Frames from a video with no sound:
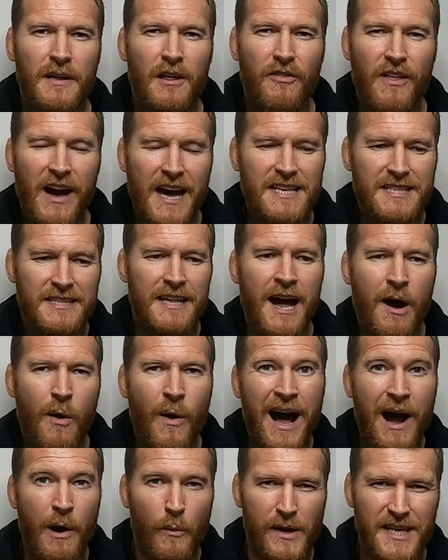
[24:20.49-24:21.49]
That is now
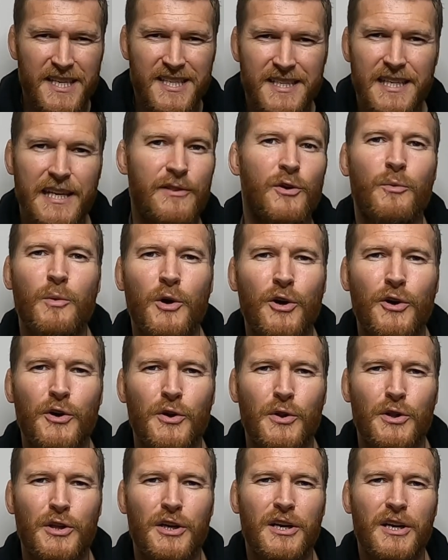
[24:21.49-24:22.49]
how we see the
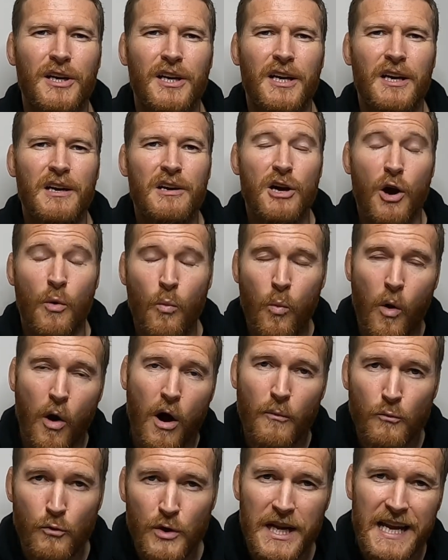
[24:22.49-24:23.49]
world. And
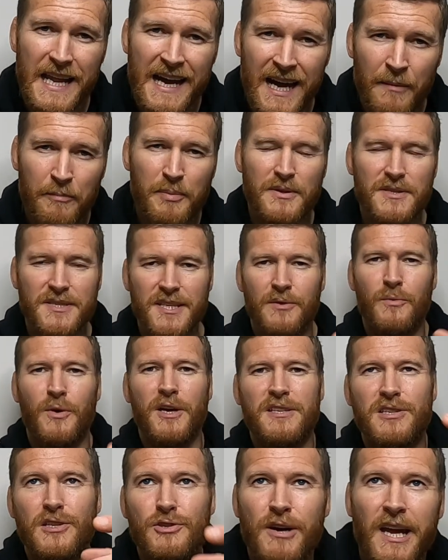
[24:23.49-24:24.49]
what really happens, and I
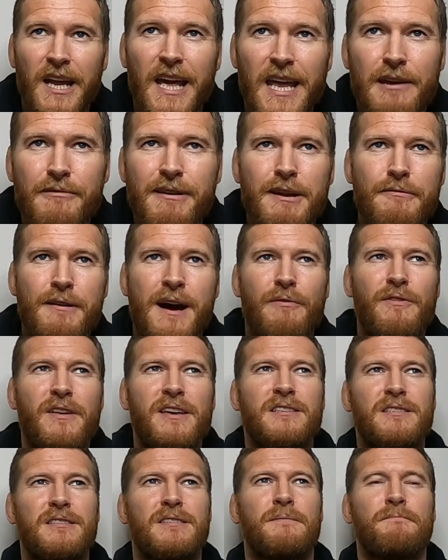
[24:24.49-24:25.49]
want you to try and get your head around
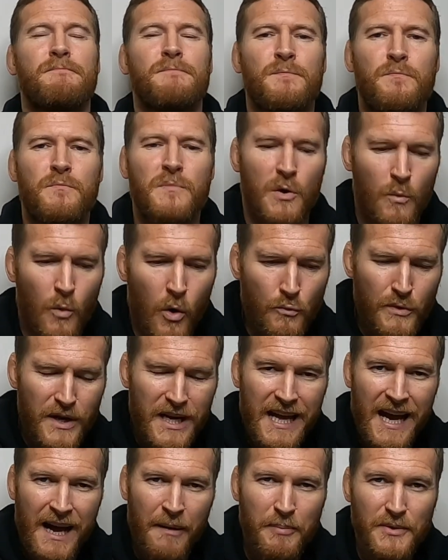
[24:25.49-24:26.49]
this. What
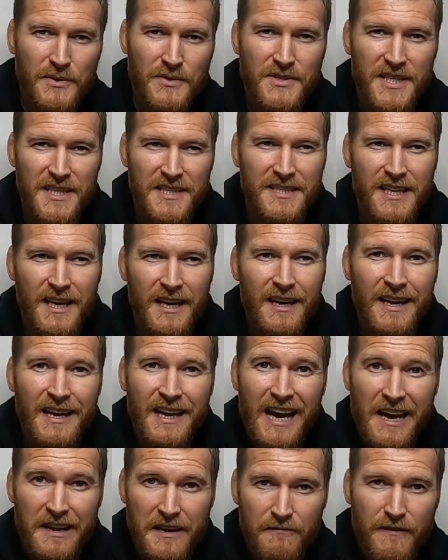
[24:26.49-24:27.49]
really happens is
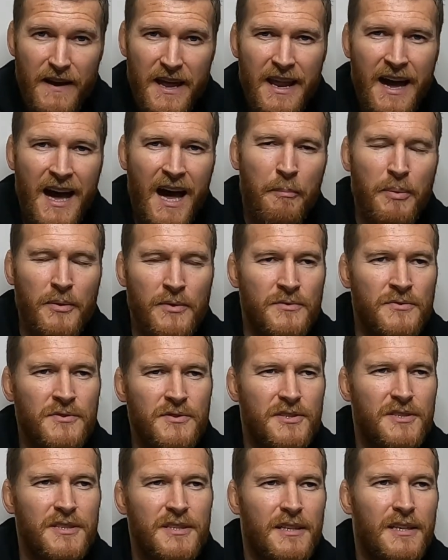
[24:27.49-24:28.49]
an event
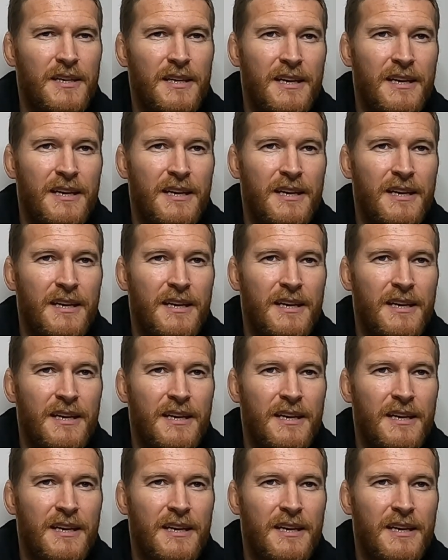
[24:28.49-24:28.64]
happens.